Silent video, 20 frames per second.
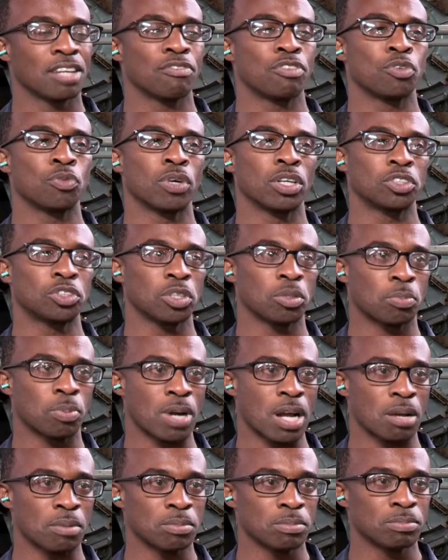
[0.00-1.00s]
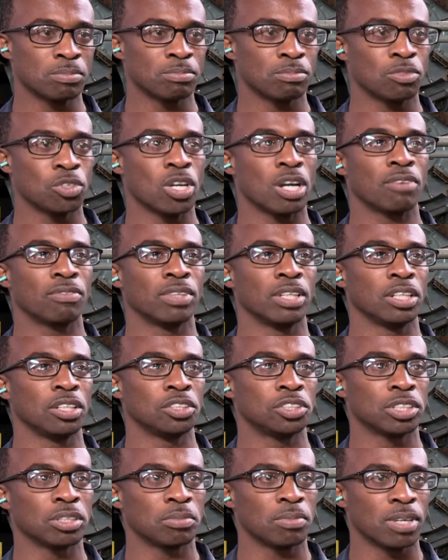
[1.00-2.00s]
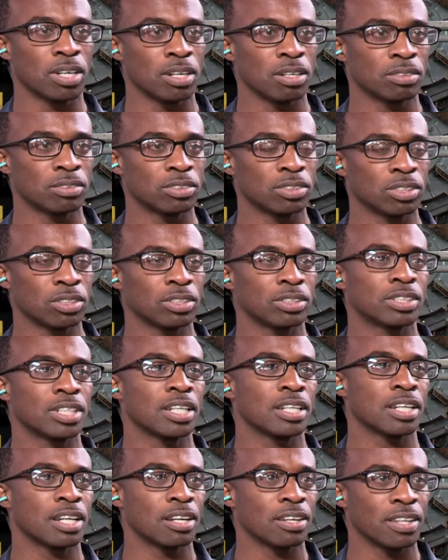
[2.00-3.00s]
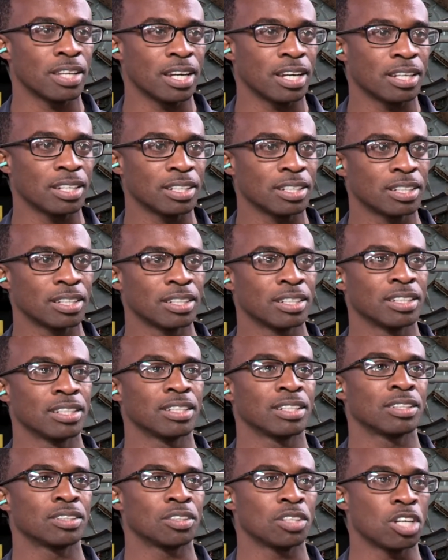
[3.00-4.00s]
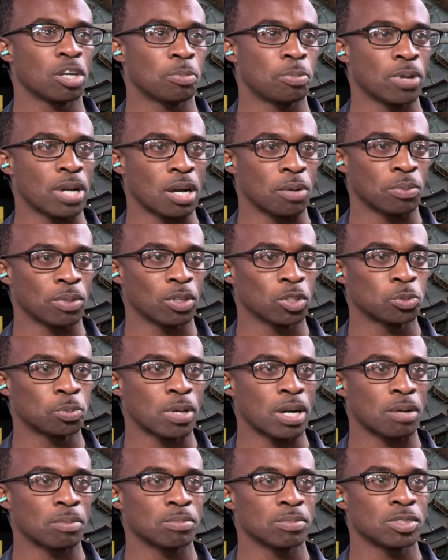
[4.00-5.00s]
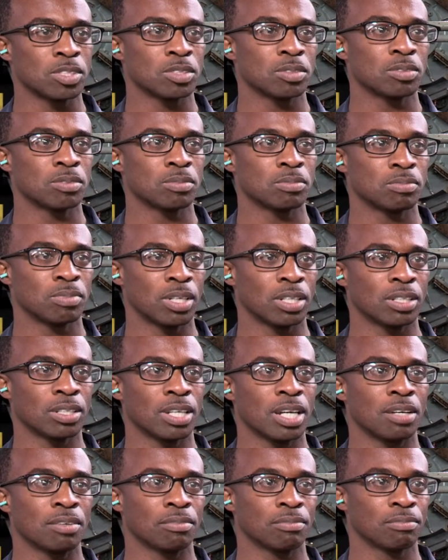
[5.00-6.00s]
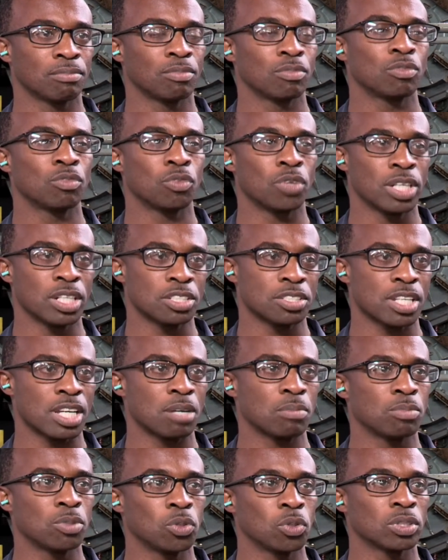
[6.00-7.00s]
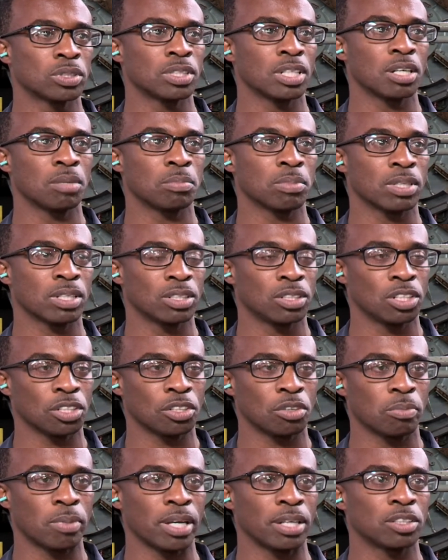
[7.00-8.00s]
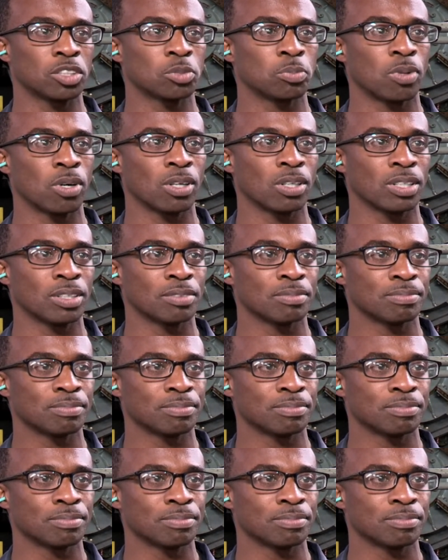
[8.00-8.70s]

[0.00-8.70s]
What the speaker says: If you run into a problem, you have leadership there to take care of that, to help you out with those problems. Other than that, read a step, do a step, conduct your maintenance smartly.